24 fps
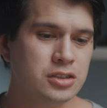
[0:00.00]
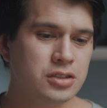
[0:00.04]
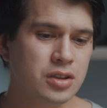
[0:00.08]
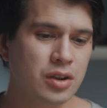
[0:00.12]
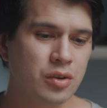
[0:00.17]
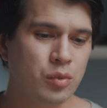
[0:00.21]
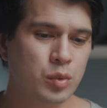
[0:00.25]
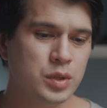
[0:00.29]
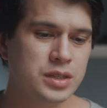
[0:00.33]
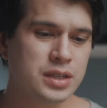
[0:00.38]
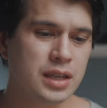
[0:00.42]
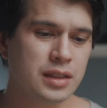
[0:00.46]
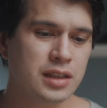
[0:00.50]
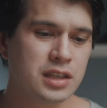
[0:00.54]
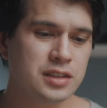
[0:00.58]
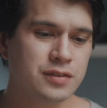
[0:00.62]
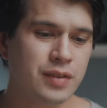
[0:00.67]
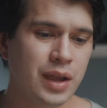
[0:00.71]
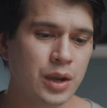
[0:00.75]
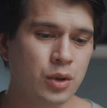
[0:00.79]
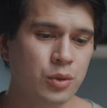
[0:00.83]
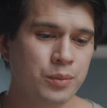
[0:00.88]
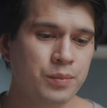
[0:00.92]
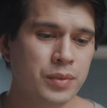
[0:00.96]
just gonna reset this
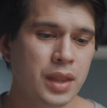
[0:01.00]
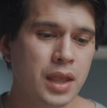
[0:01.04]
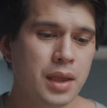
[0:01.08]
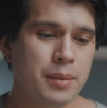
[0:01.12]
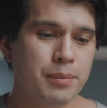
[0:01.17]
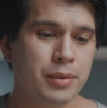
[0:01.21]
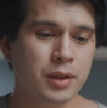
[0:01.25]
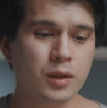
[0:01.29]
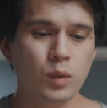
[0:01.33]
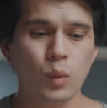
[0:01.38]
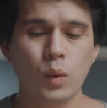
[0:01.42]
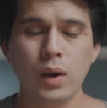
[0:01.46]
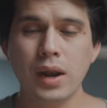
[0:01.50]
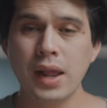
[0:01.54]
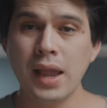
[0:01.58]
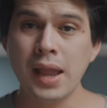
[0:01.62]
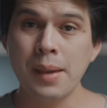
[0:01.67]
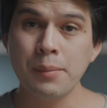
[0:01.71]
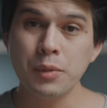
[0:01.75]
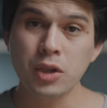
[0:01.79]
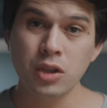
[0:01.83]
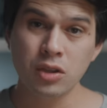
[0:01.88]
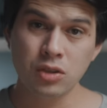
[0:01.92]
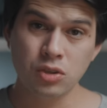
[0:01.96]
value. But what I
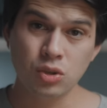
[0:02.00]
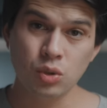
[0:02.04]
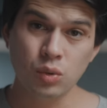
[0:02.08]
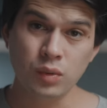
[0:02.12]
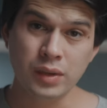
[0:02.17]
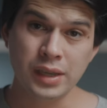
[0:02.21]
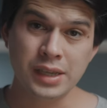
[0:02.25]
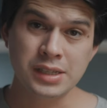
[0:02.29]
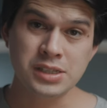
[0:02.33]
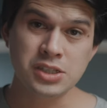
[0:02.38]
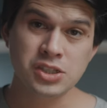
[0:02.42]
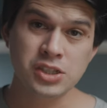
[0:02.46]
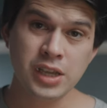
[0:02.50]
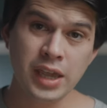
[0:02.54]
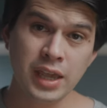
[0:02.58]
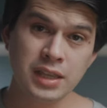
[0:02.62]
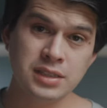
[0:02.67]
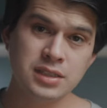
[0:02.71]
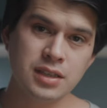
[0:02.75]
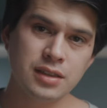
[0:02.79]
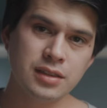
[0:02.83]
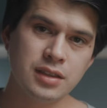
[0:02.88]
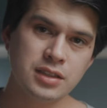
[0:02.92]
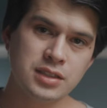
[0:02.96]
am gonna do is
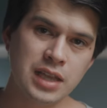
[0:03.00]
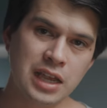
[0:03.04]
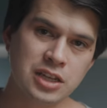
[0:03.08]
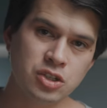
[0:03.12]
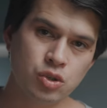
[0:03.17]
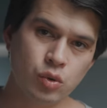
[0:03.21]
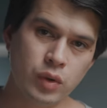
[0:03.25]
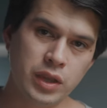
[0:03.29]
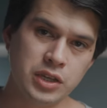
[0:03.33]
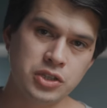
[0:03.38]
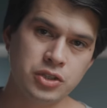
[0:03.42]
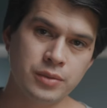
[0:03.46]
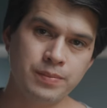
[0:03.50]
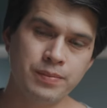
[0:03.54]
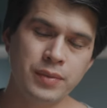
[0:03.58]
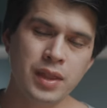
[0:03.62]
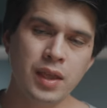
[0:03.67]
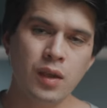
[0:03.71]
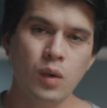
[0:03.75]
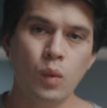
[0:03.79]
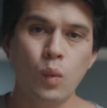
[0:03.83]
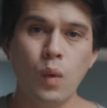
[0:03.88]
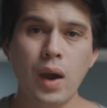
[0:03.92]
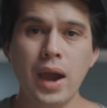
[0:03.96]
change the saturation.
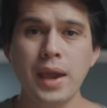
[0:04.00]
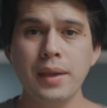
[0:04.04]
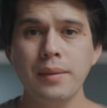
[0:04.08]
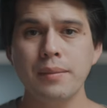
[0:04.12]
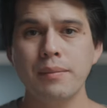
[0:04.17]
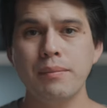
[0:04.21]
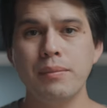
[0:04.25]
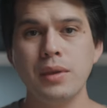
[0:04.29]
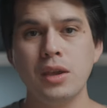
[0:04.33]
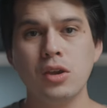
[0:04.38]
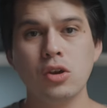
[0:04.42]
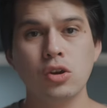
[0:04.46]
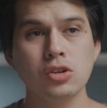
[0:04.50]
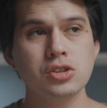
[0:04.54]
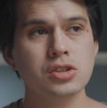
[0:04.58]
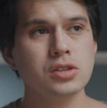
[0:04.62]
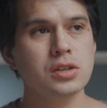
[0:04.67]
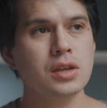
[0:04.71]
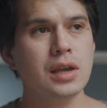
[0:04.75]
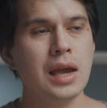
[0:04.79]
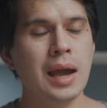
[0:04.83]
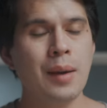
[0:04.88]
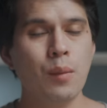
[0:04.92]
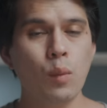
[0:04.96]
Why? Because
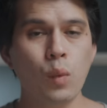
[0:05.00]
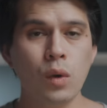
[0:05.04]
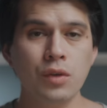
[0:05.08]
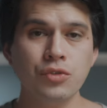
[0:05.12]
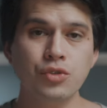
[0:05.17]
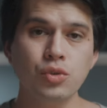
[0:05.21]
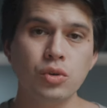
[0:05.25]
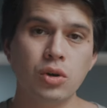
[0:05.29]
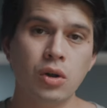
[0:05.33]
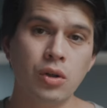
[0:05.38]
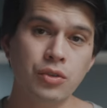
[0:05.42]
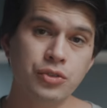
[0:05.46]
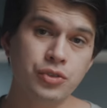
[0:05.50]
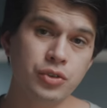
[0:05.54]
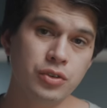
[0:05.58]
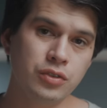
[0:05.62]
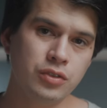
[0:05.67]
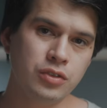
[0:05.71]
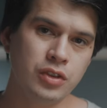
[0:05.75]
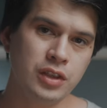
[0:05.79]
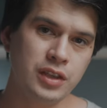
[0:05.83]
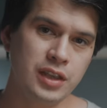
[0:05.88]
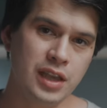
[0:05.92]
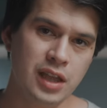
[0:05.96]
I want to alter
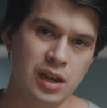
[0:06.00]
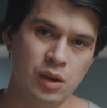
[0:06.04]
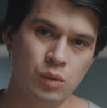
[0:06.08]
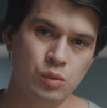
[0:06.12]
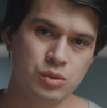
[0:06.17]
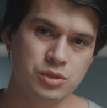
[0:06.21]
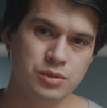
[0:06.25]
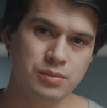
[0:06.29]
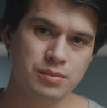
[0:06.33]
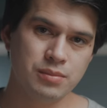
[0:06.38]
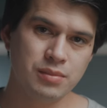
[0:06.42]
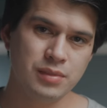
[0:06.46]
the yellows.